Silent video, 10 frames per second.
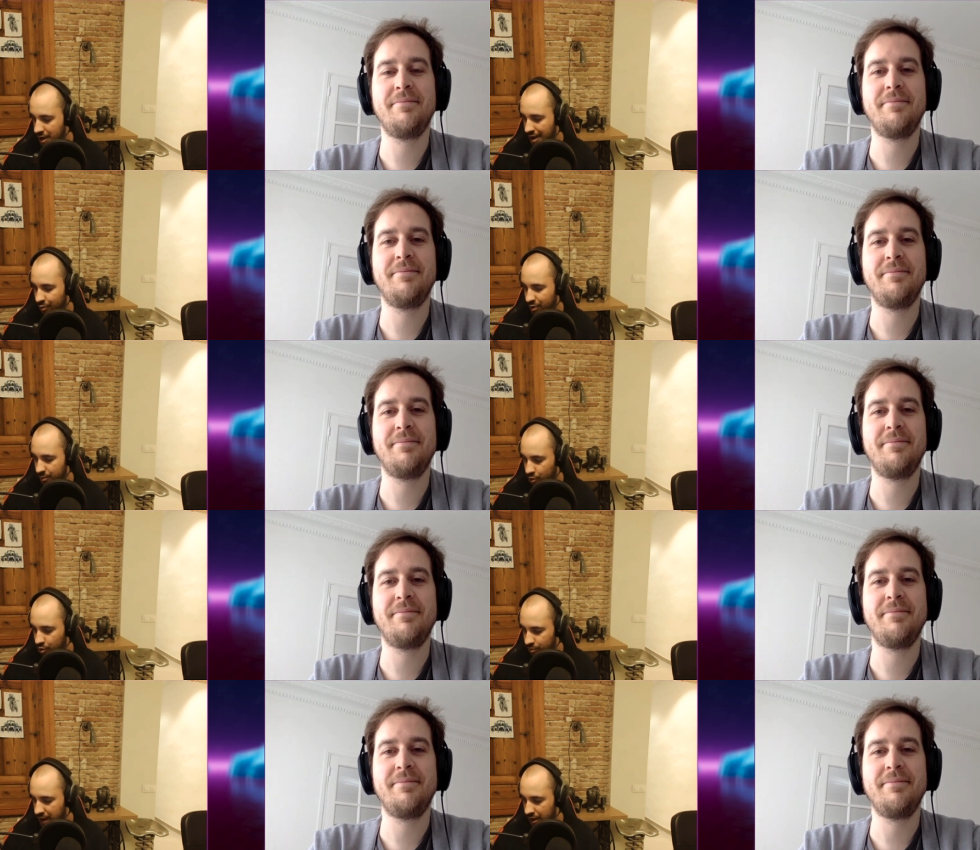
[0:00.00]
Speaker 1: and with a
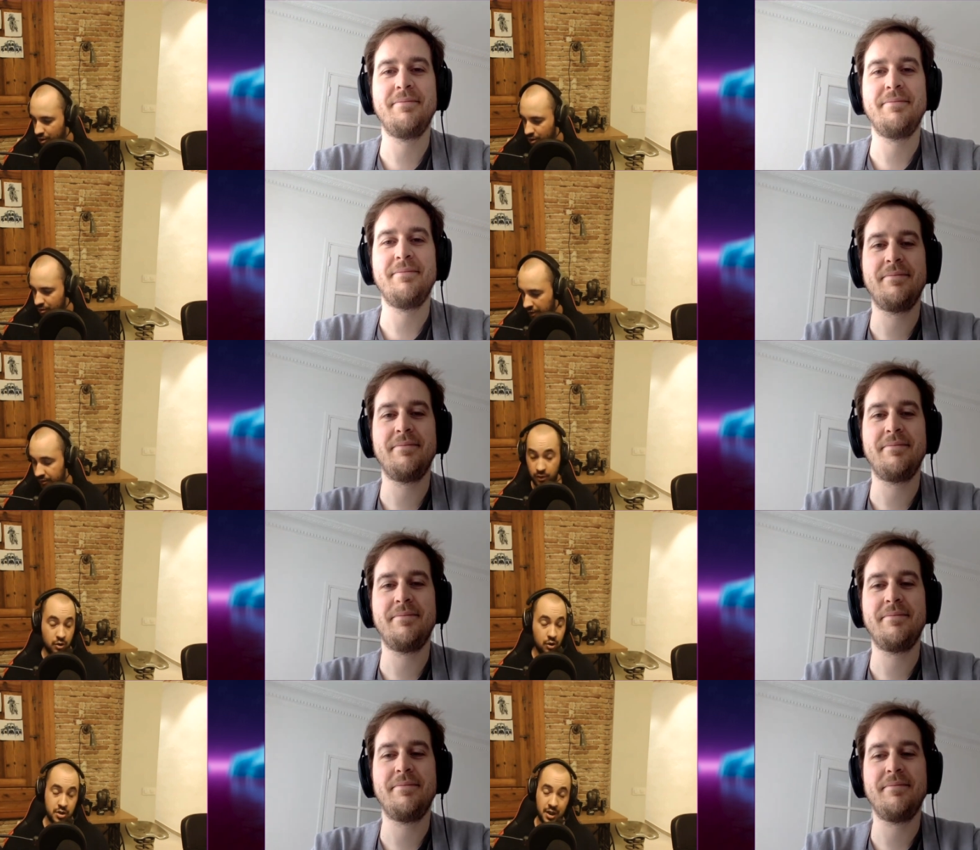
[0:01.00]
good background. And
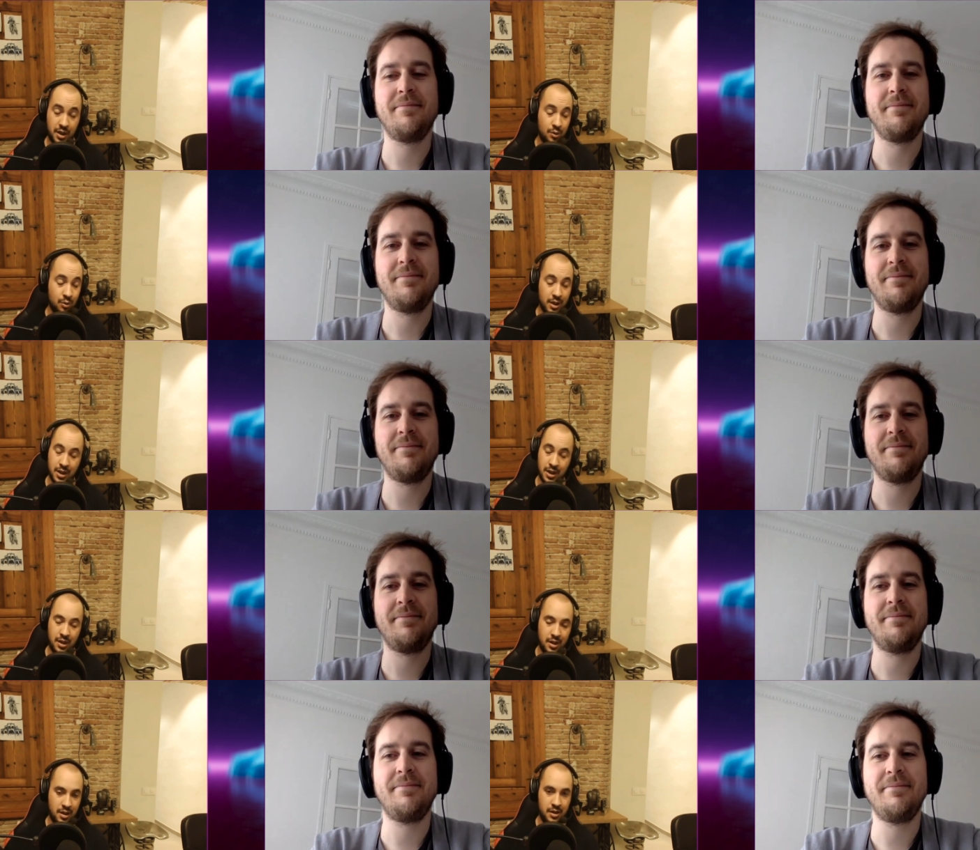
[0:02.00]
of course, take a look at
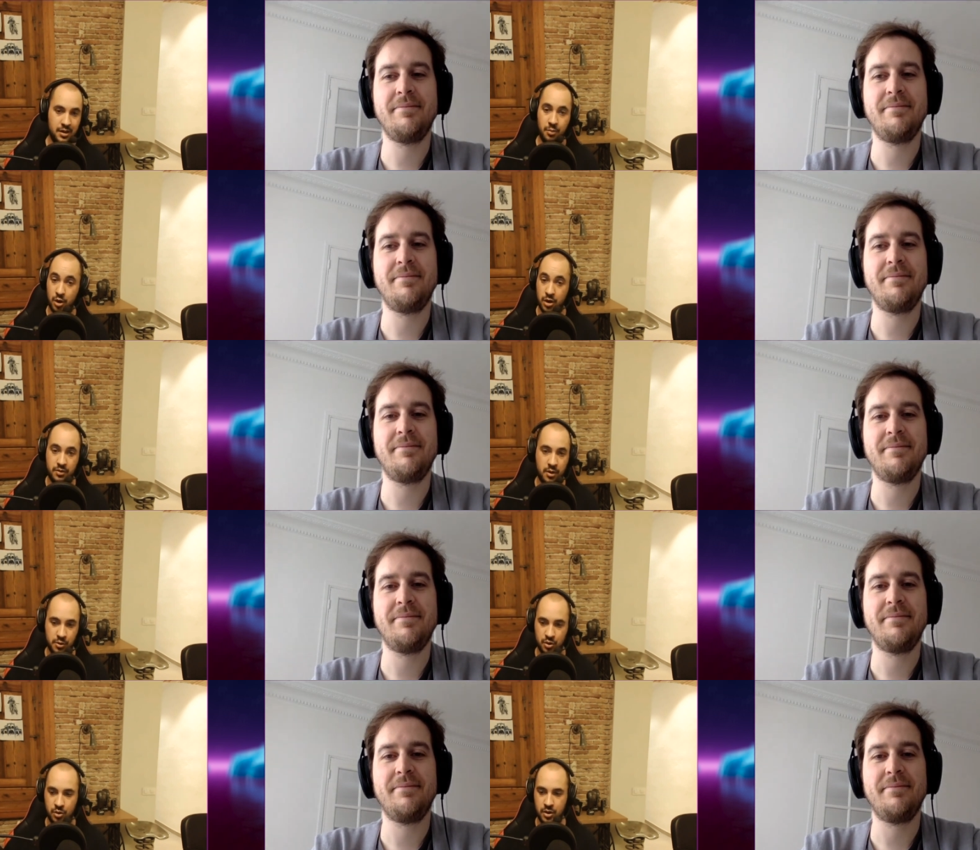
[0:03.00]
the at the projects from
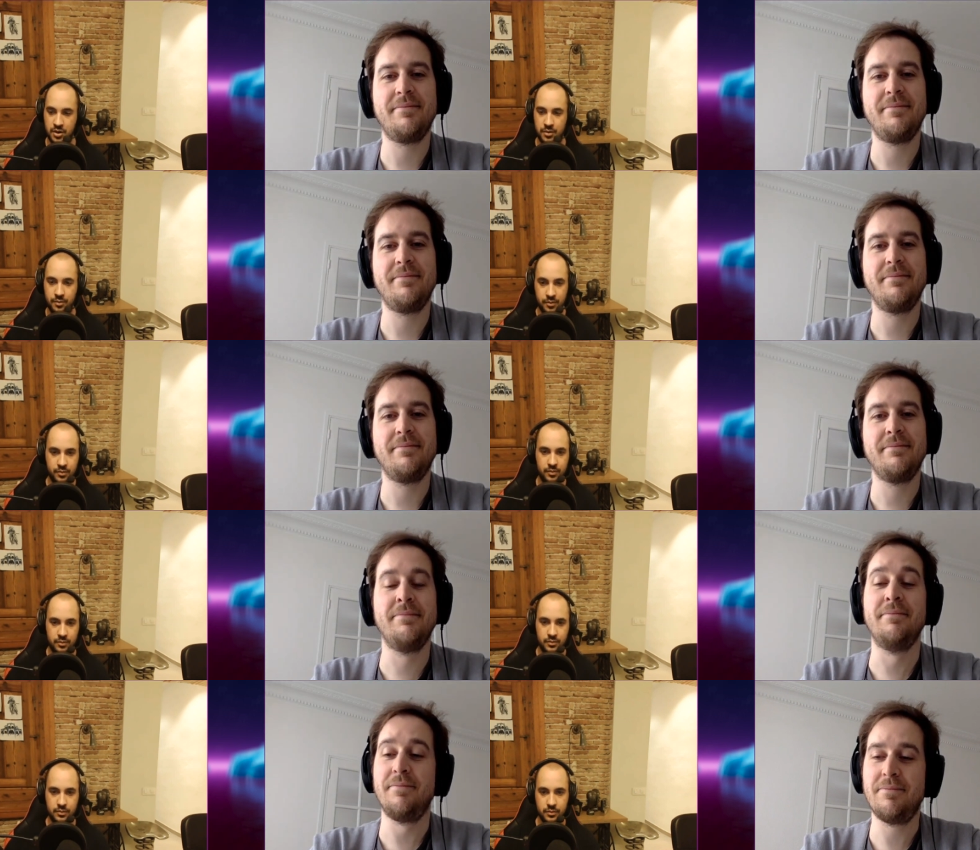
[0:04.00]
students.
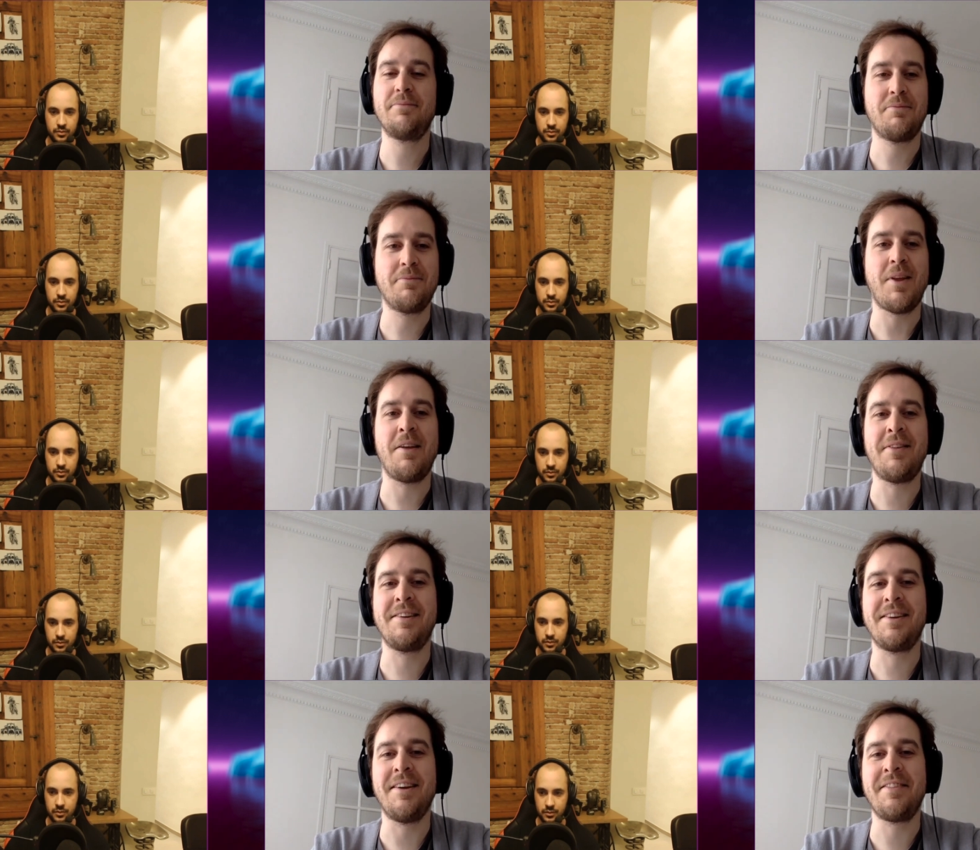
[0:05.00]
Speaker 2: Mm. I
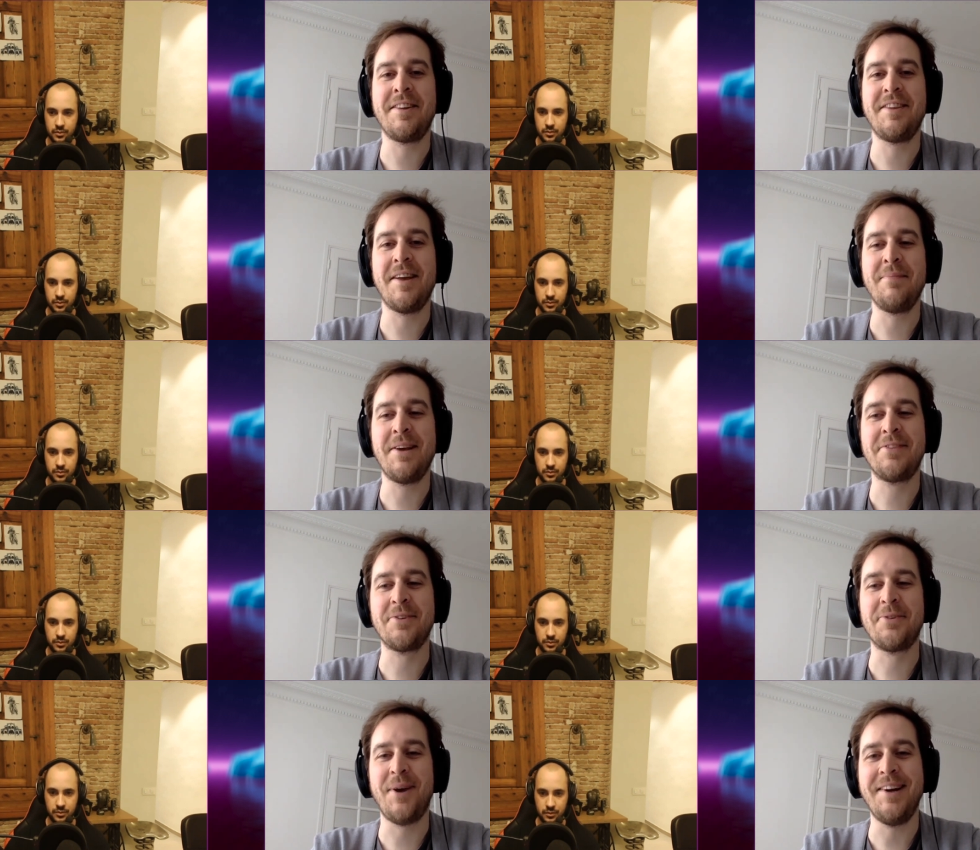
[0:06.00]
think uh, I think that makes
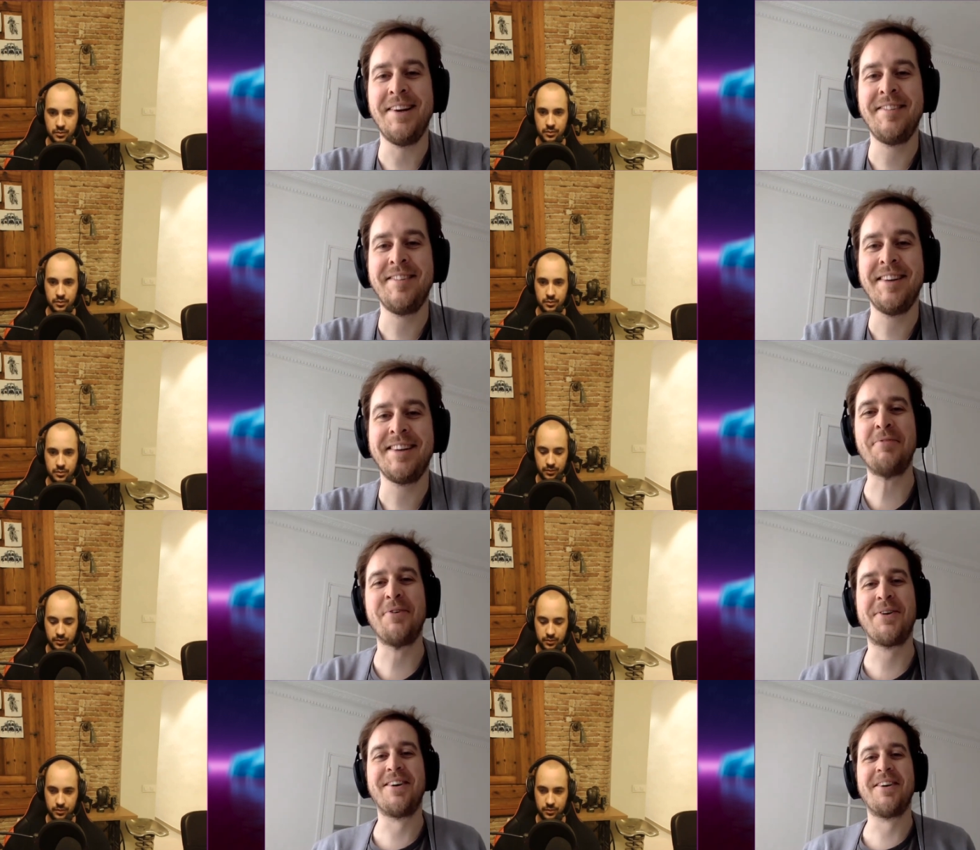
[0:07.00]
a great ending
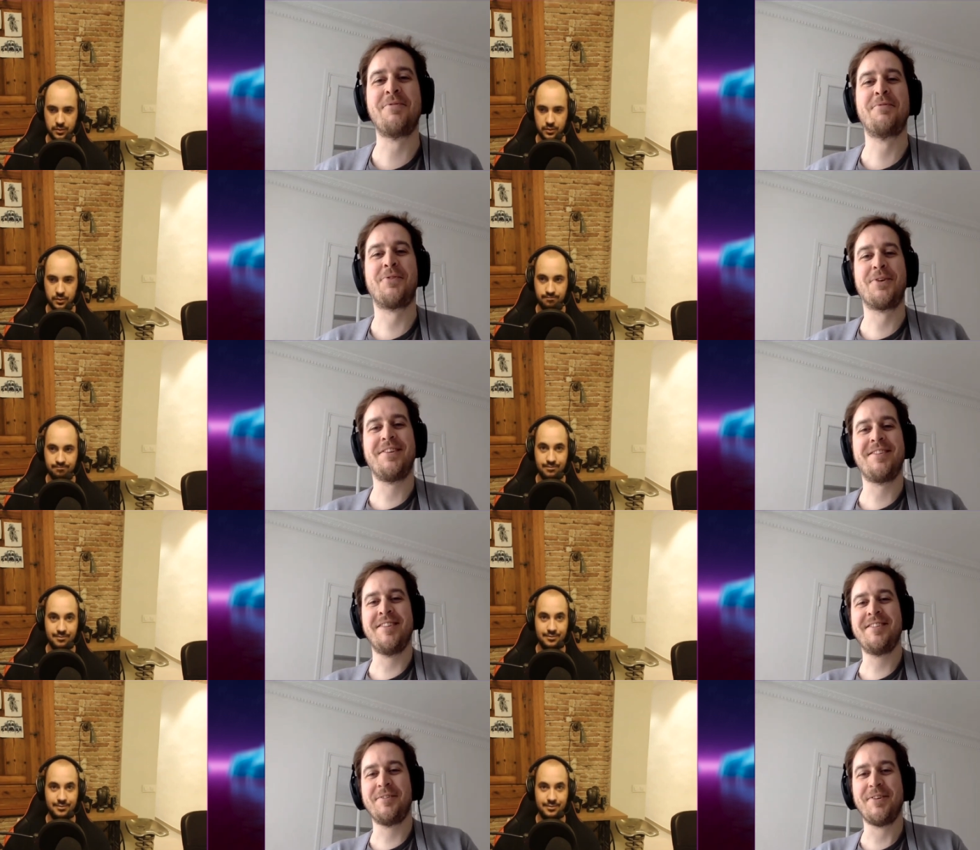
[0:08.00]
for for this
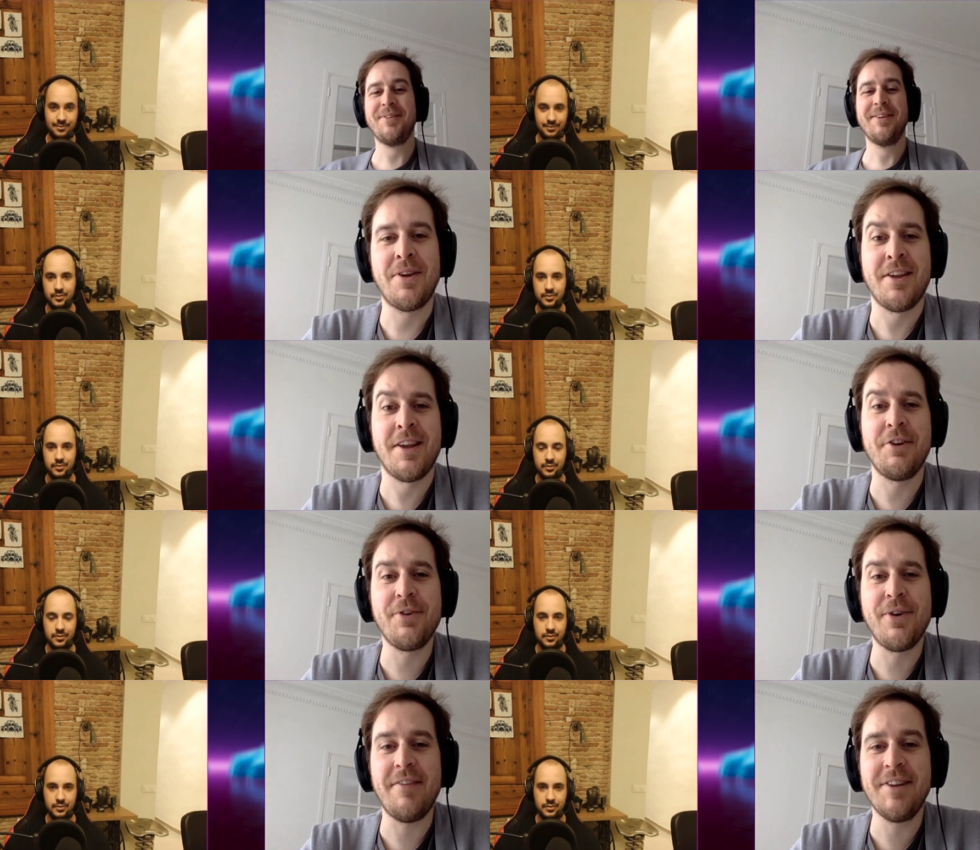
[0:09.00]
interview. Here
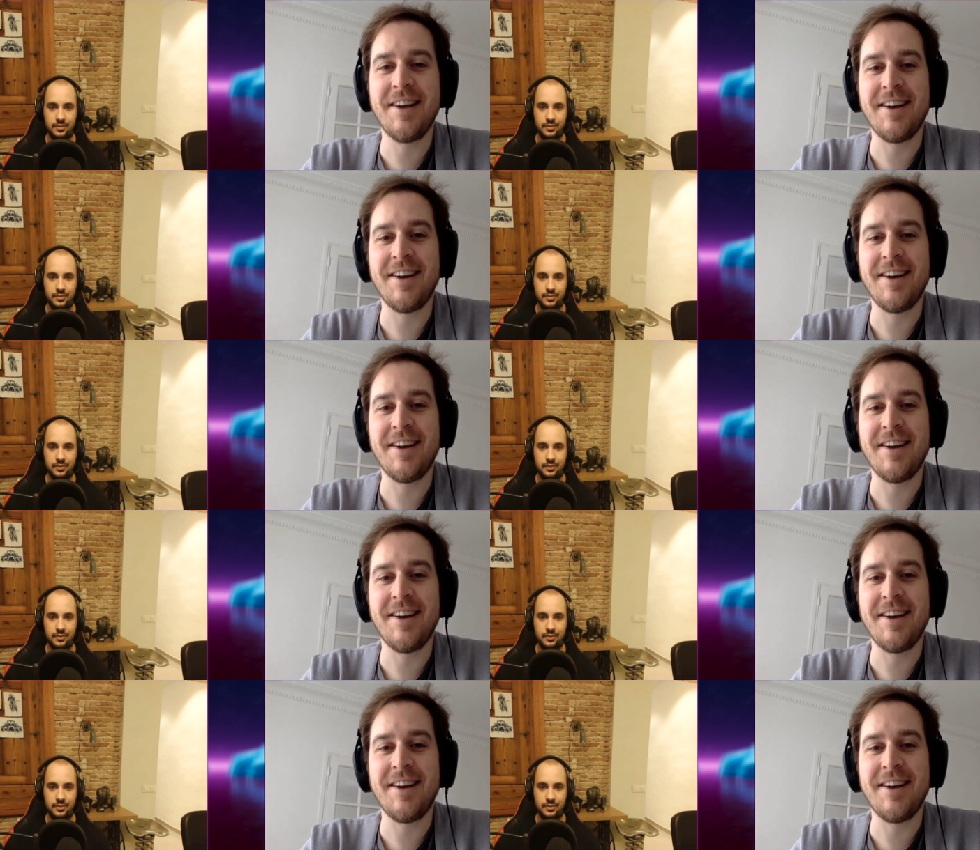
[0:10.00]
you have it,